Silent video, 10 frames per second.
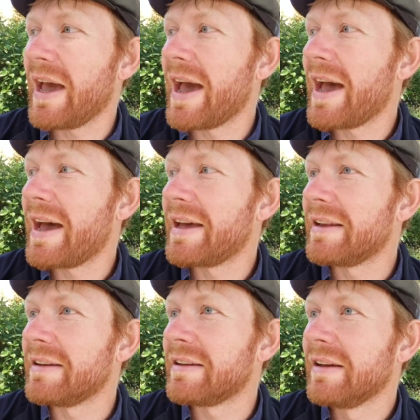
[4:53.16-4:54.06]

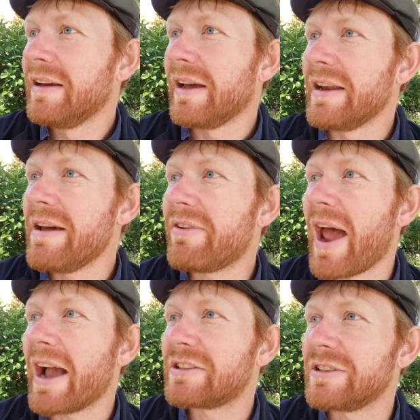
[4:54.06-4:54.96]
And it never
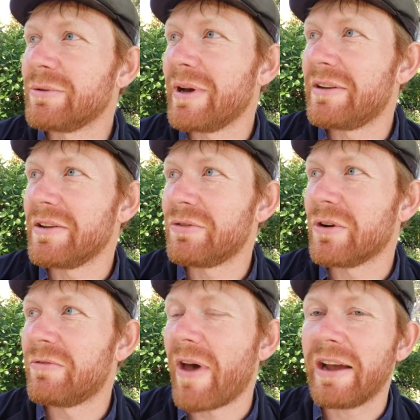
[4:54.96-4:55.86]
actually went
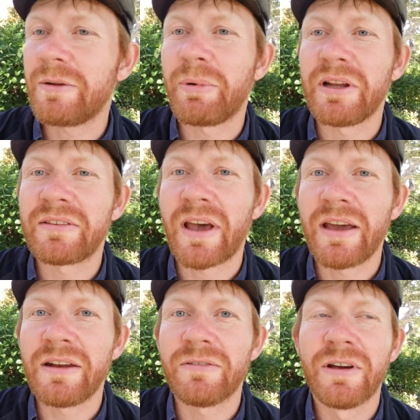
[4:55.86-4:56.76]
into effect, but it's
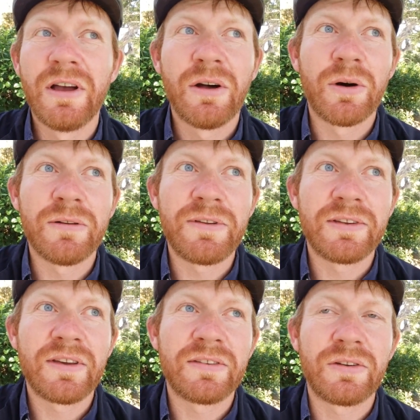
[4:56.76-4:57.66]
kind of one of
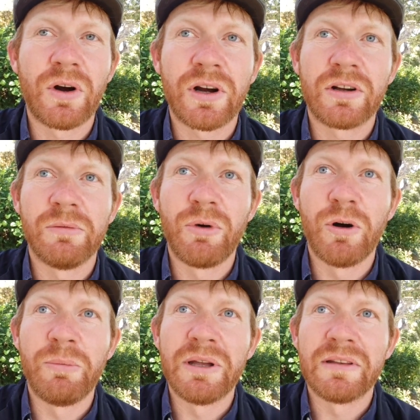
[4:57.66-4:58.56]
these historical
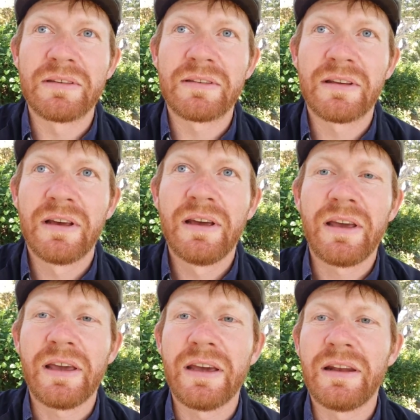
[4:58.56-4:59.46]
moments
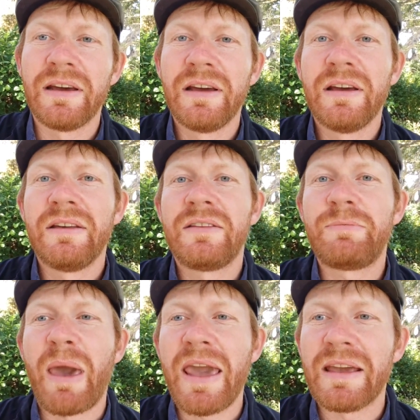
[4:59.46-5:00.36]
in
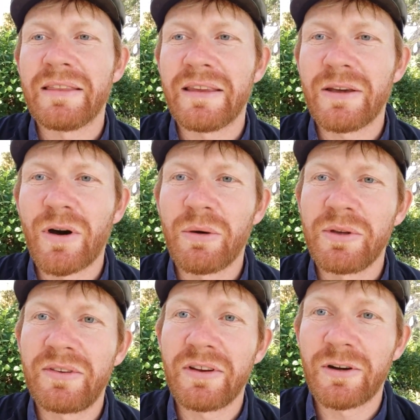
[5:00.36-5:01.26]
Spain that you
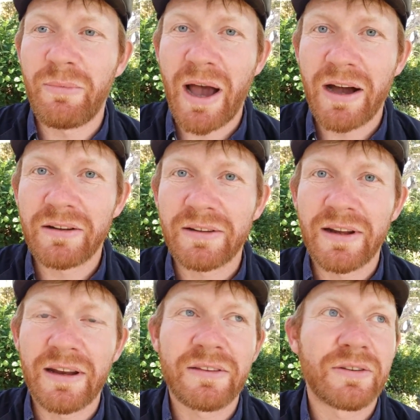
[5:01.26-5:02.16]
always hear about
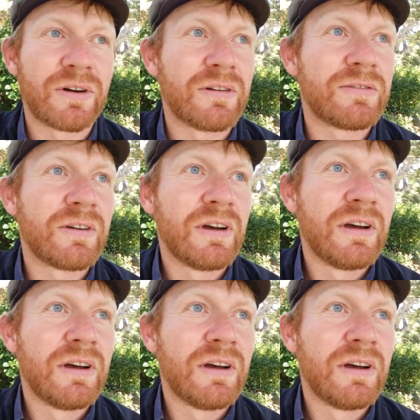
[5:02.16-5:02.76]
in any sort of